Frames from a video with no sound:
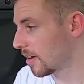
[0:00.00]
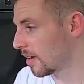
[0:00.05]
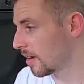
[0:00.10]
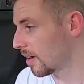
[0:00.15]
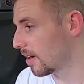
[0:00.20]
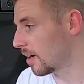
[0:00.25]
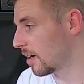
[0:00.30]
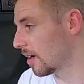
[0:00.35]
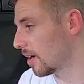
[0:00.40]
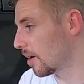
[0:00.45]

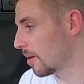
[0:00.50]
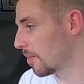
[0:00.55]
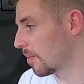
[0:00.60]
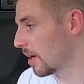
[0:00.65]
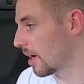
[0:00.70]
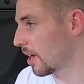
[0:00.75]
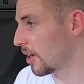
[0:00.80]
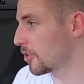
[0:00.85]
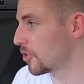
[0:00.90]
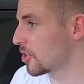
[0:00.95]

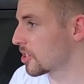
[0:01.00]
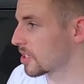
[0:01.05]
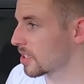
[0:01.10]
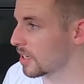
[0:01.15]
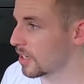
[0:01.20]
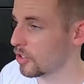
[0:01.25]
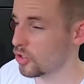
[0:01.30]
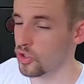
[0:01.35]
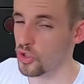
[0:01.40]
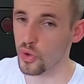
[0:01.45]
I
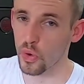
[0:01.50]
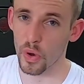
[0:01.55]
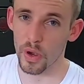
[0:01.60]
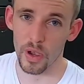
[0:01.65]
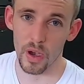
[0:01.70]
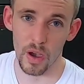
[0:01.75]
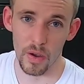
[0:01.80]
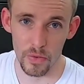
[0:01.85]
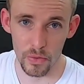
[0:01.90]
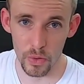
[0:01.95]
just enjoy
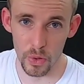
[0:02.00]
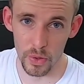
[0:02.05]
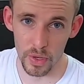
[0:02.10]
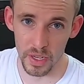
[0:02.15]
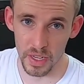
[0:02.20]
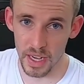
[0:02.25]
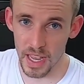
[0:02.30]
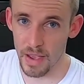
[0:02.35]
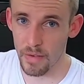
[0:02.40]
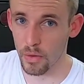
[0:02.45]

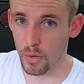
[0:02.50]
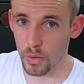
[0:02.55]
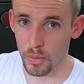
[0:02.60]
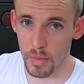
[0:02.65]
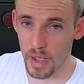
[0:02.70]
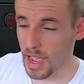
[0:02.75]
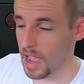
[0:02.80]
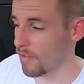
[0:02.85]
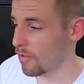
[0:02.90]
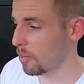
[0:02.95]
off-roading and
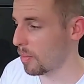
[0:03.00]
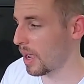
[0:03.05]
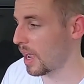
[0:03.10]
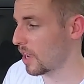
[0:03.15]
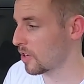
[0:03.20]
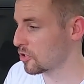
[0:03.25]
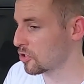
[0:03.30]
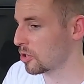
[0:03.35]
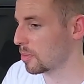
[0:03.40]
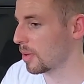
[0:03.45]
have a
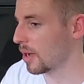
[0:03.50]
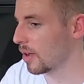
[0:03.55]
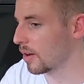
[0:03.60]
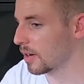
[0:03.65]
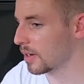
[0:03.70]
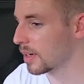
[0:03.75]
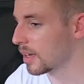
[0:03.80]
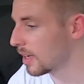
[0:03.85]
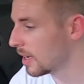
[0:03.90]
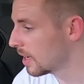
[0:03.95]
passion about
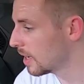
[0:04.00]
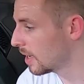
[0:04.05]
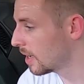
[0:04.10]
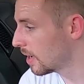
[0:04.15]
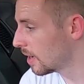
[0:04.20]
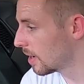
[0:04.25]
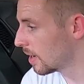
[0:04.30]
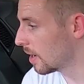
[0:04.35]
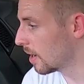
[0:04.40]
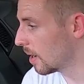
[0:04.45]
it.
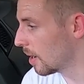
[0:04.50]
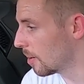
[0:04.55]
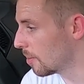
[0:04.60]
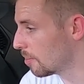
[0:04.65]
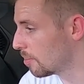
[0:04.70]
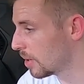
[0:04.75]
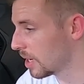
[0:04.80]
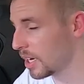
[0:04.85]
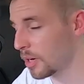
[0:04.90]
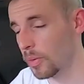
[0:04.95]

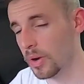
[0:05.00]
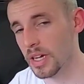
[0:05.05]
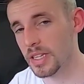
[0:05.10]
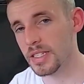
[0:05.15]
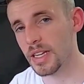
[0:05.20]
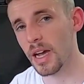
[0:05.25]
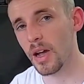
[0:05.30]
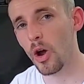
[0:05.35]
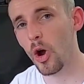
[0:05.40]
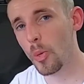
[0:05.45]
But
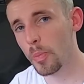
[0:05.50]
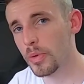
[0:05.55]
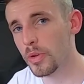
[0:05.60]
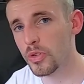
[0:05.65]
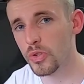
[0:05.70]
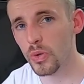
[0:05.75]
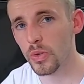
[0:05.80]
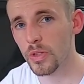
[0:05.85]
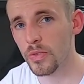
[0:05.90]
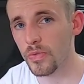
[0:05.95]
anyways, I hope you
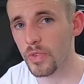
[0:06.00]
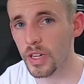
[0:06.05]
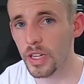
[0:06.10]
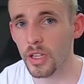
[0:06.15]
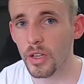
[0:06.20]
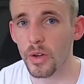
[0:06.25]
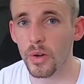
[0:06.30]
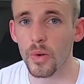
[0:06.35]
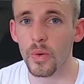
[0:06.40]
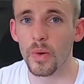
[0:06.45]
enjoyed the
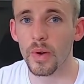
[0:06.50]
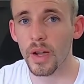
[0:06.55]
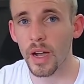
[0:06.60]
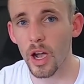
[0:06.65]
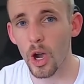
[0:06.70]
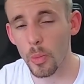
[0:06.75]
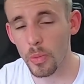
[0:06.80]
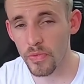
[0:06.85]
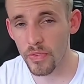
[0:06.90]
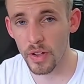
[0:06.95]
video.
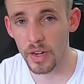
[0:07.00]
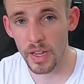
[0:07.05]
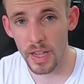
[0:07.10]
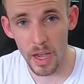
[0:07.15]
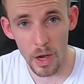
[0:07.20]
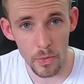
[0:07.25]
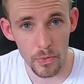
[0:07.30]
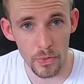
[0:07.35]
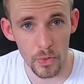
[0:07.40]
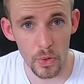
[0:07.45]
I hope you found it
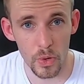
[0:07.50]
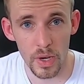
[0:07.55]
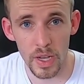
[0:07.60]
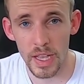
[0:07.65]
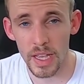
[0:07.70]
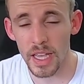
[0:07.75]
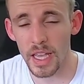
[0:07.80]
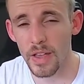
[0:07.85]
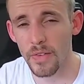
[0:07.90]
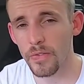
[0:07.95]

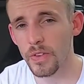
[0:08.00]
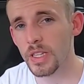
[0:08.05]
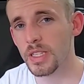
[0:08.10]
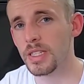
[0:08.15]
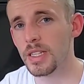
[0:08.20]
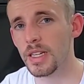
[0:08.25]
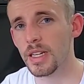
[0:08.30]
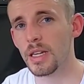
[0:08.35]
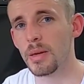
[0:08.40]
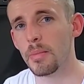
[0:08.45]
helpful. If you
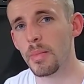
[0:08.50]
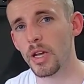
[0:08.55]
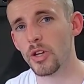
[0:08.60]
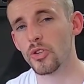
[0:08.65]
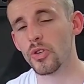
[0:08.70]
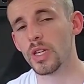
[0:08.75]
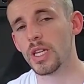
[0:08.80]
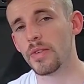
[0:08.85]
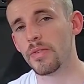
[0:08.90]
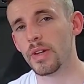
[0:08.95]
did, make
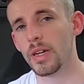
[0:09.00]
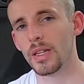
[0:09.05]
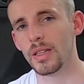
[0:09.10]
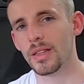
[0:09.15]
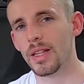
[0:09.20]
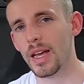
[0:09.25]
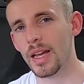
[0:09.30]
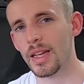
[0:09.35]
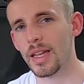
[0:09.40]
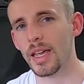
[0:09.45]
sure to give it a
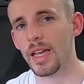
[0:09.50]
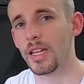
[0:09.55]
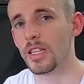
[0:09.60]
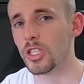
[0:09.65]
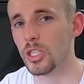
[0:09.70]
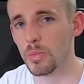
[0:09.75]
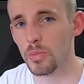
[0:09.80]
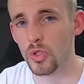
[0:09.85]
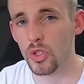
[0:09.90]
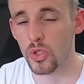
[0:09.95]
like
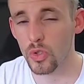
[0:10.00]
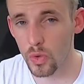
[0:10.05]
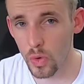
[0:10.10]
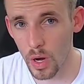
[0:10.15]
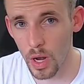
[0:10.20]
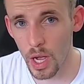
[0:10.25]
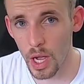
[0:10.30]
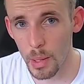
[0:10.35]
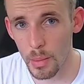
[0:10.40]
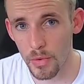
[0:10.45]
and
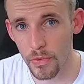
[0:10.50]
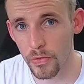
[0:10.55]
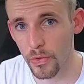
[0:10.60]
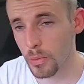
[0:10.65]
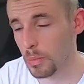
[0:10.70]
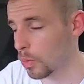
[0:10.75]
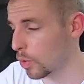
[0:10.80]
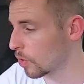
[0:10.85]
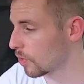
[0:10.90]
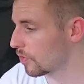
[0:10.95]
subscribe
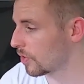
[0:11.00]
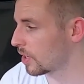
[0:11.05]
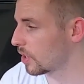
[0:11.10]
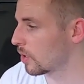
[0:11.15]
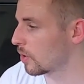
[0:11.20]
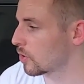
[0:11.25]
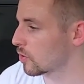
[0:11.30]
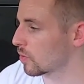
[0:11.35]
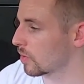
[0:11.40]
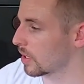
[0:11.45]
for more
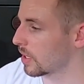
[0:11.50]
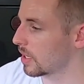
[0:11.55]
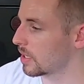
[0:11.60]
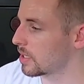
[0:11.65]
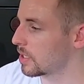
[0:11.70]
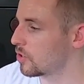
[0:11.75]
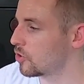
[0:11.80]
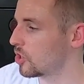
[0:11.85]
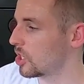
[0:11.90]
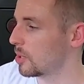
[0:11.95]
videos related
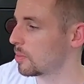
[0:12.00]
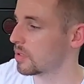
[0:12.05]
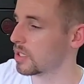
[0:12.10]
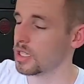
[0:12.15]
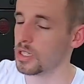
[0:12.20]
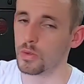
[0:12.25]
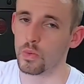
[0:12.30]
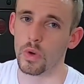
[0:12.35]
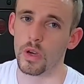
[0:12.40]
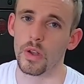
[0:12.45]
to
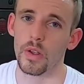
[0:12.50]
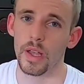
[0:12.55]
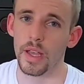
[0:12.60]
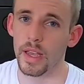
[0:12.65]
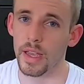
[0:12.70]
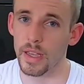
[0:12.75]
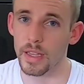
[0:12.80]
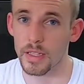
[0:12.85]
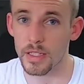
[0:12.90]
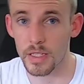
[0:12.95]
Jeeps, as well
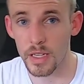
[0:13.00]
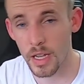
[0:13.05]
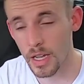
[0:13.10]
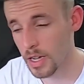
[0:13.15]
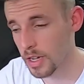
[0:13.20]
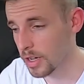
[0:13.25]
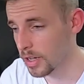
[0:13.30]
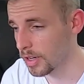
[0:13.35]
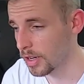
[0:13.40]
as